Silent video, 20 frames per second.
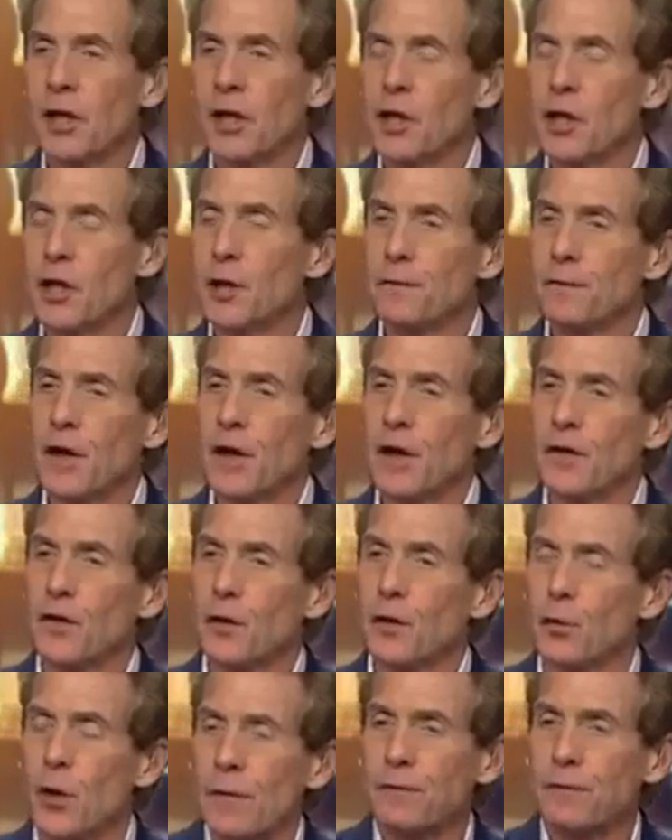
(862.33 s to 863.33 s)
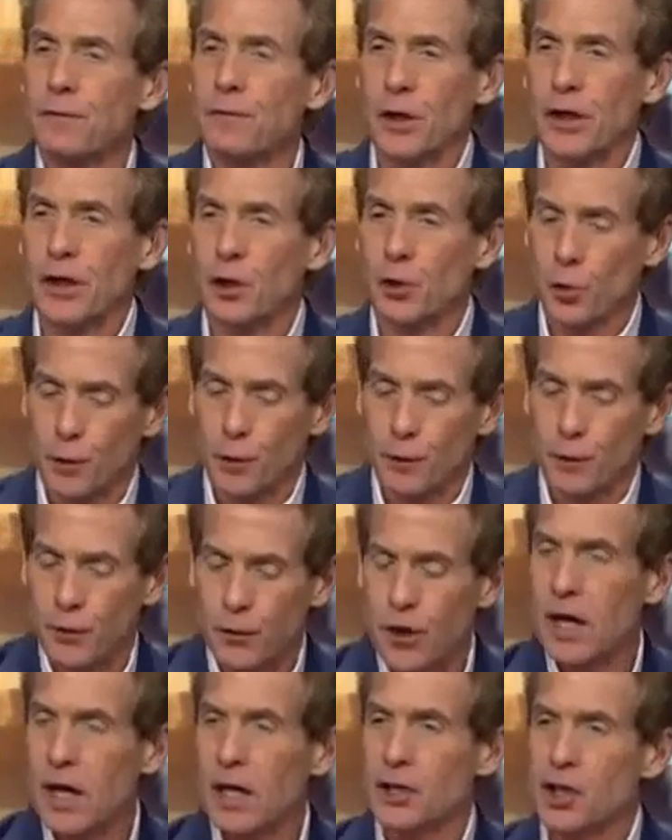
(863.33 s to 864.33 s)
do you defend the referee crew for
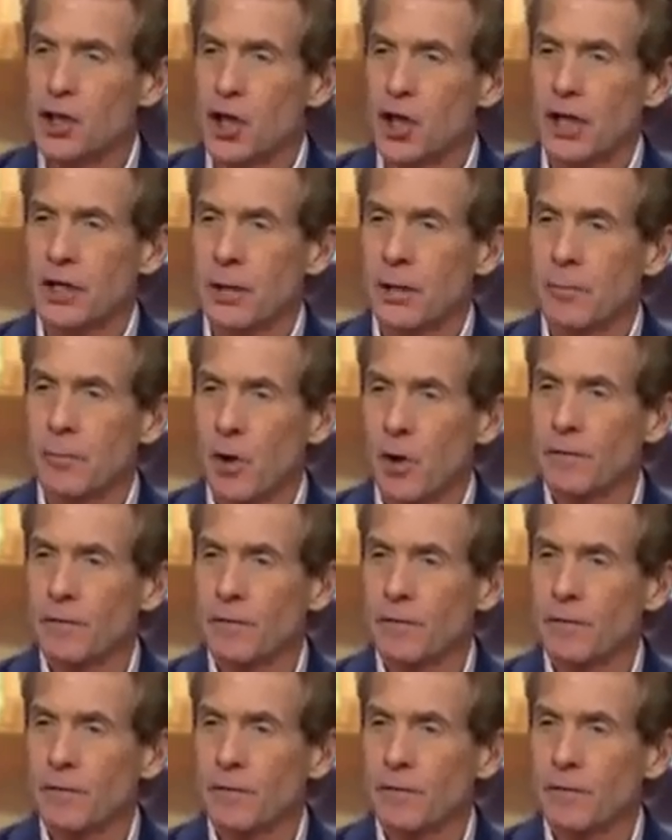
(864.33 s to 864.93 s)
not ejecting him off